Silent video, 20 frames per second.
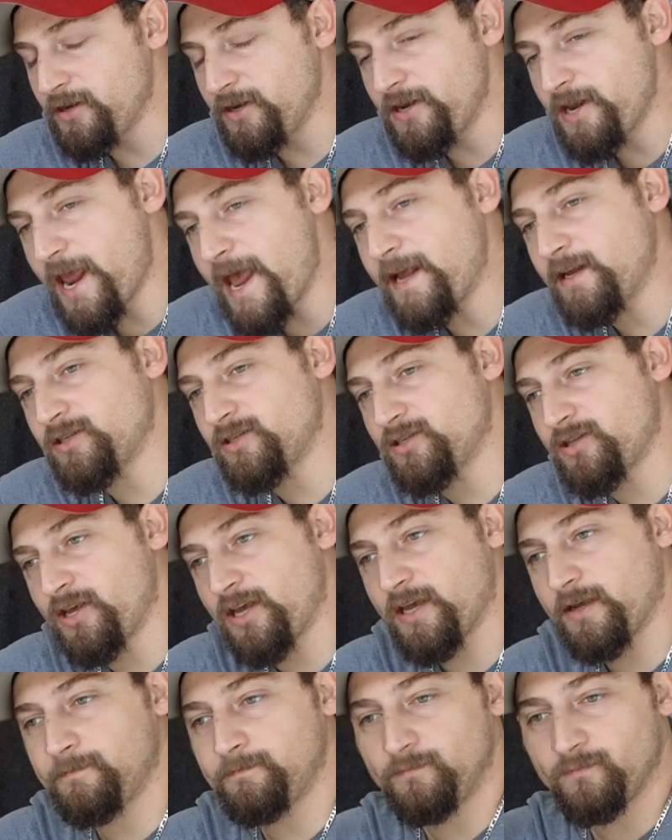next
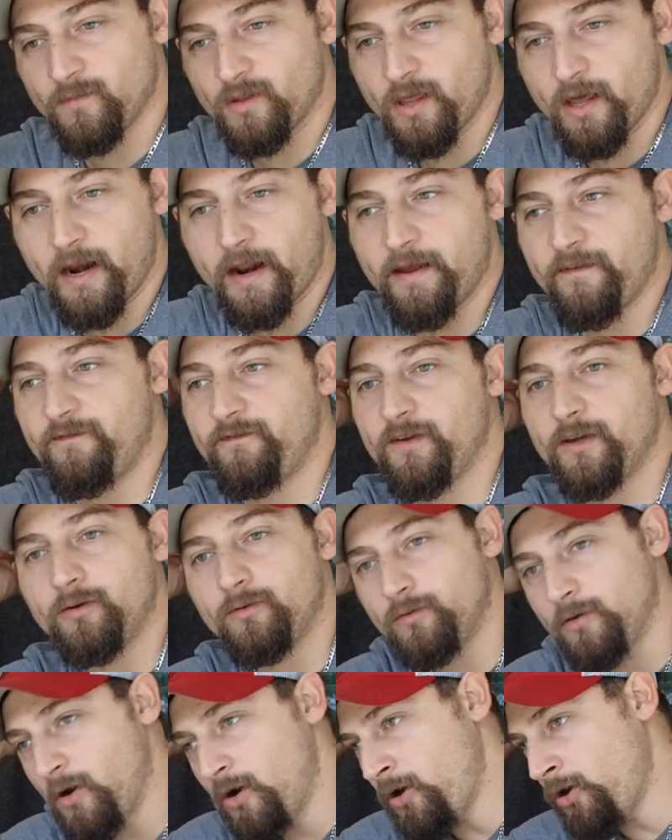thing that I
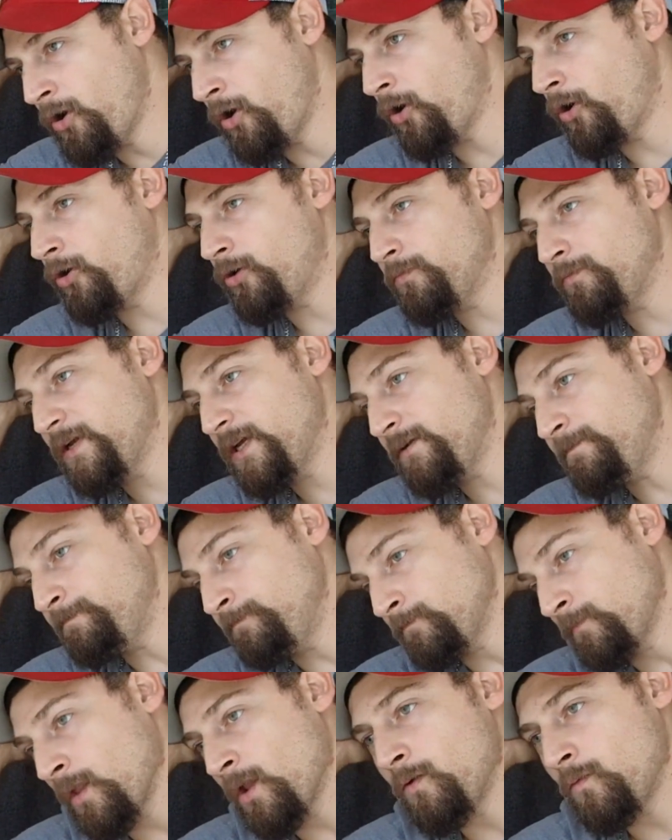feel hurt me
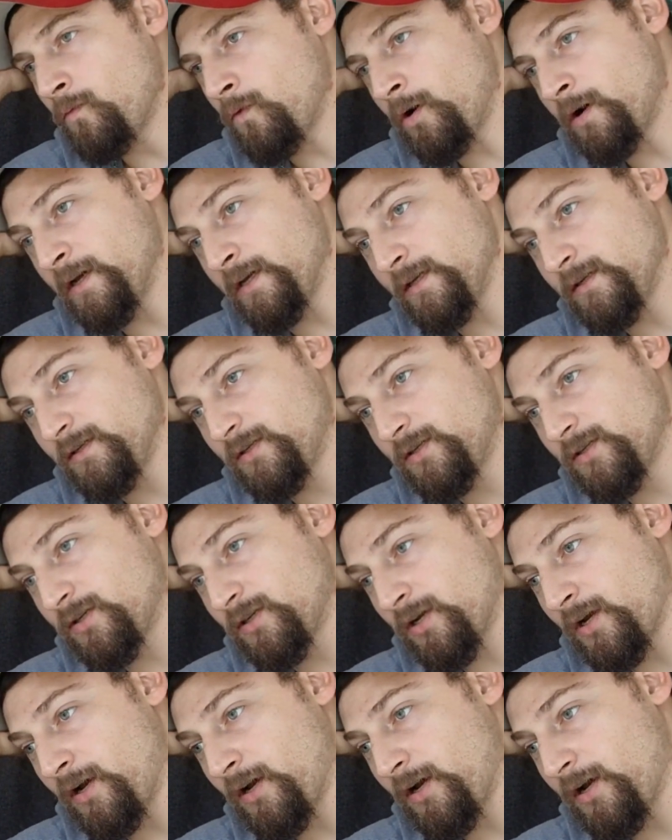was
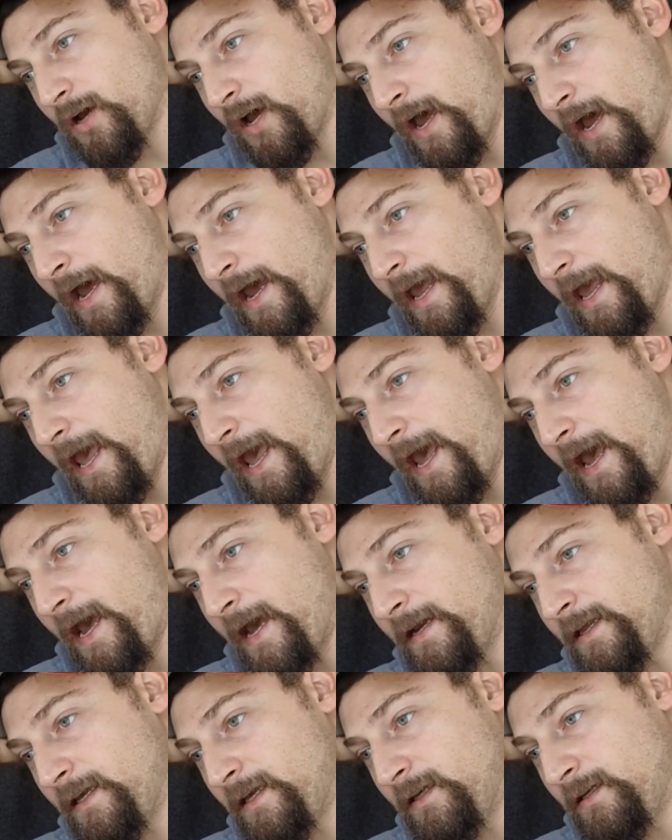I
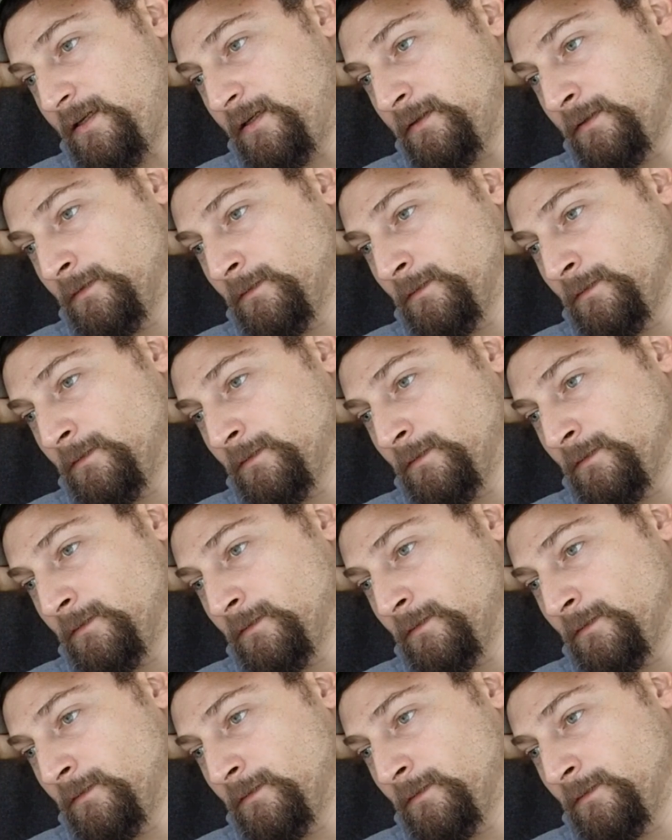added